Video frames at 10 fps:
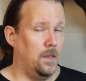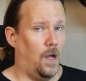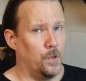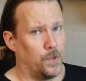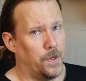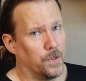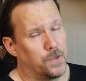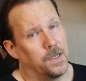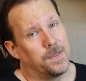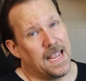Also
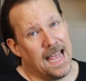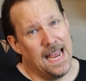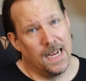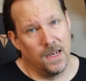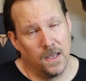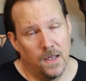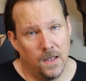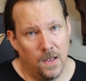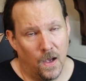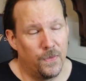notice that at the end
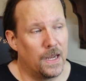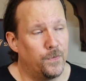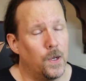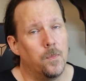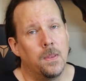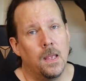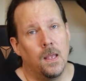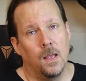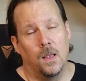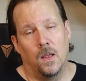of that film,
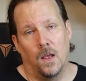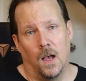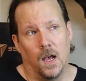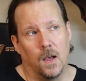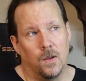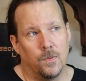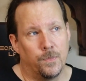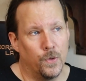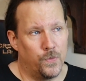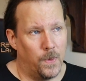
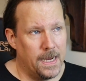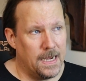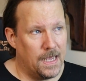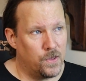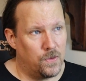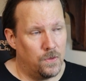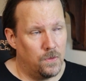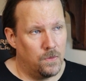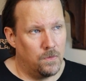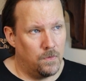Bruce Wayne has
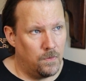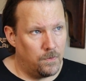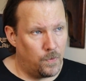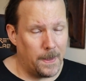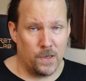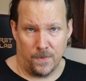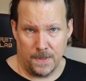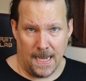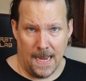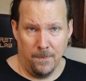spent some
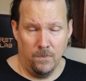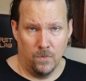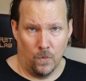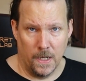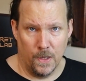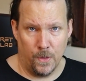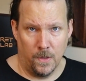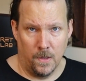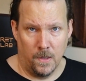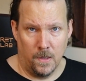time
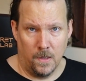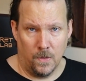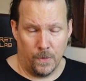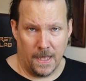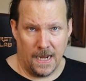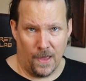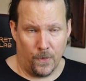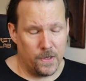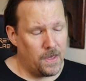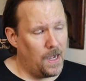with Anne
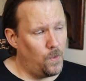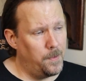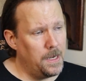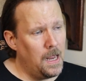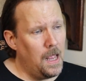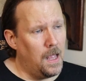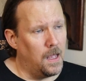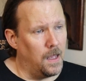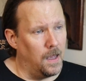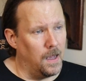Hathaway's Catwoman,
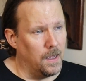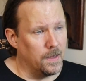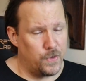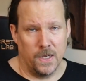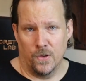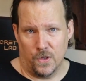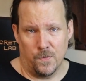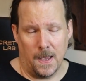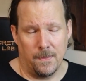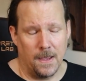and she knows he's
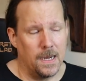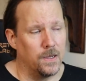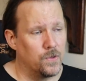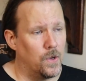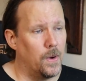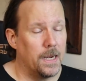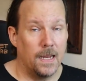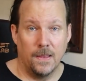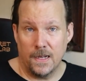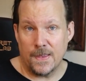Batman and so on.
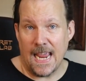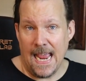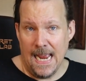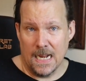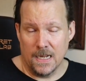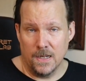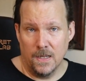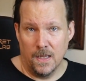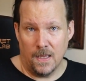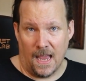And then at the end,
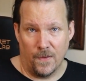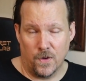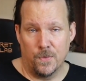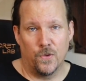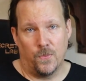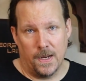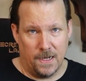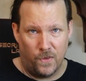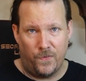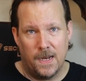after Bruce Wayne
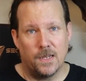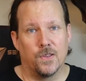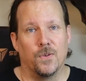has faked his